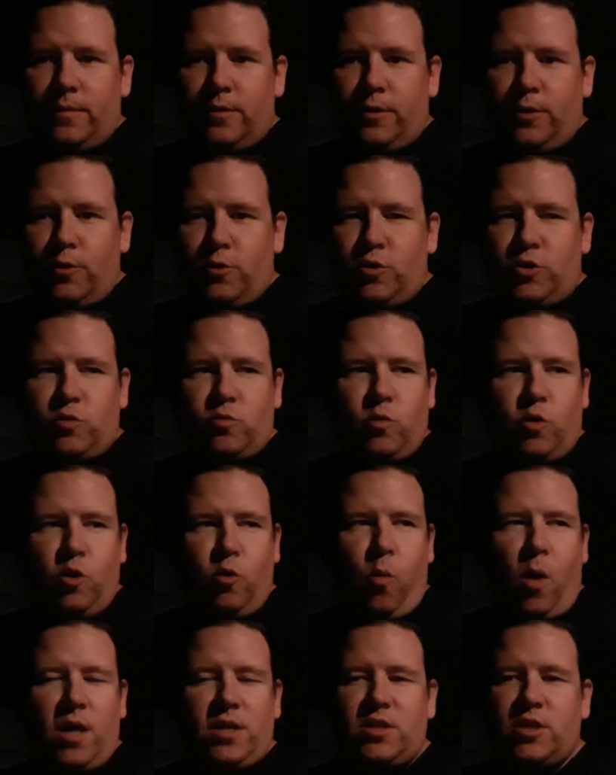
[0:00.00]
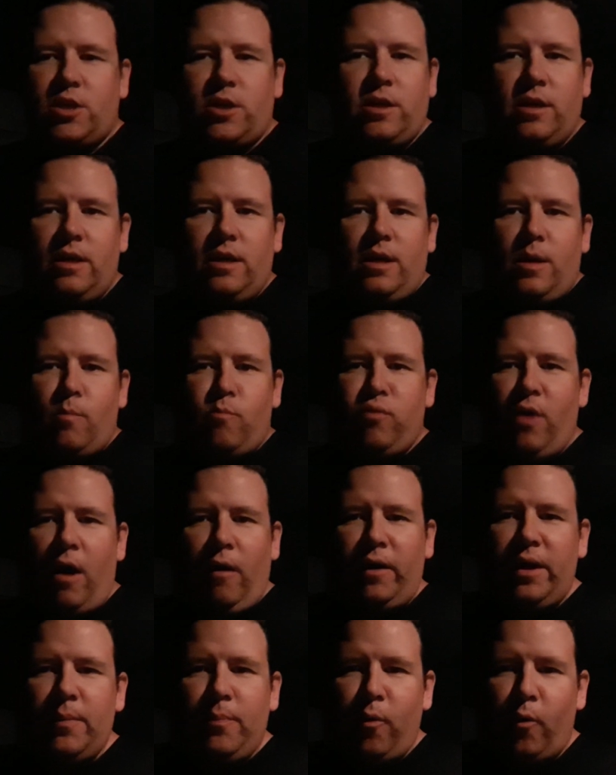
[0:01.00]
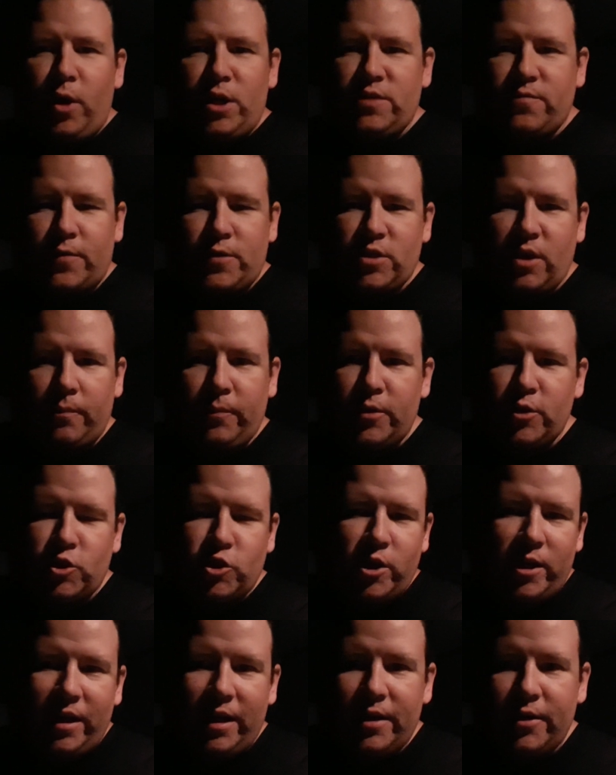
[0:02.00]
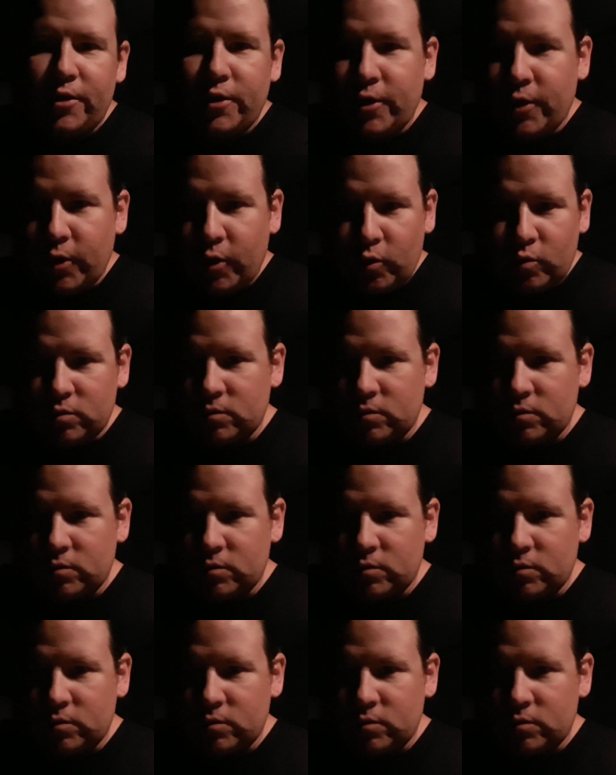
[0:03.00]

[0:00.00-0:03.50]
who wants brownie points for something she didn't do.